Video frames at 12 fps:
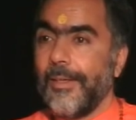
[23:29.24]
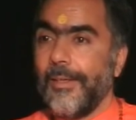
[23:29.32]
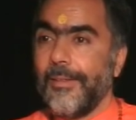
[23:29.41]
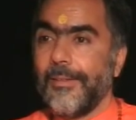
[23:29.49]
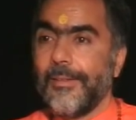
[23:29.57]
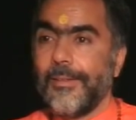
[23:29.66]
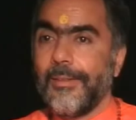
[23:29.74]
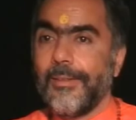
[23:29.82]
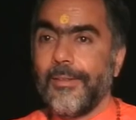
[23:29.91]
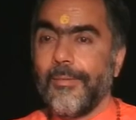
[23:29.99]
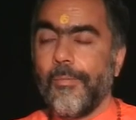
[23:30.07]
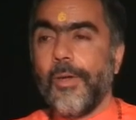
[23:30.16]
Yeah.
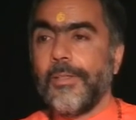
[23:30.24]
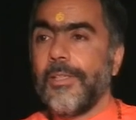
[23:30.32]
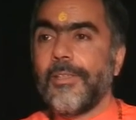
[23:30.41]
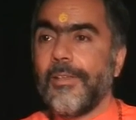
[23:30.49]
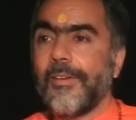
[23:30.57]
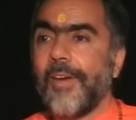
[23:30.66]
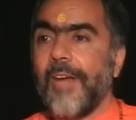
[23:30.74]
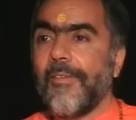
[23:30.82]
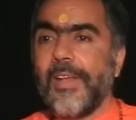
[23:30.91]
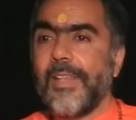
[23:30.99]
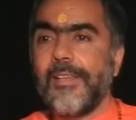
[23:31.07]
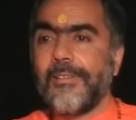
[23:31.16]
Because it's his
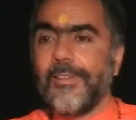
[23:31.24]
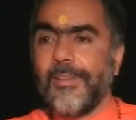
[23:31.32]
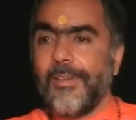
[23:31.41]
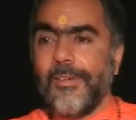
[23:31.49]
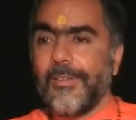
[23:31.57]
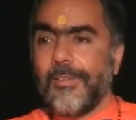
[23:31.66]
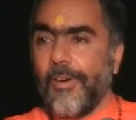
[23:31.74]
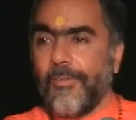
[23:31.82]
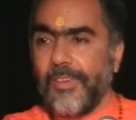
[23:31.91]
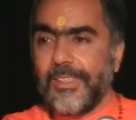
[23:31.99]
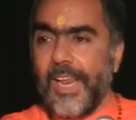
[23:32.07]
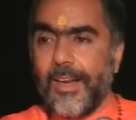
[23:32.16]
grandfather's, it's
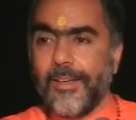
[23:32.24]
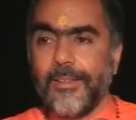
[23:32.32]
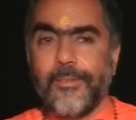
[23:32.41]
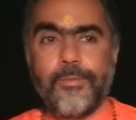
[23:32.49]
not for sale.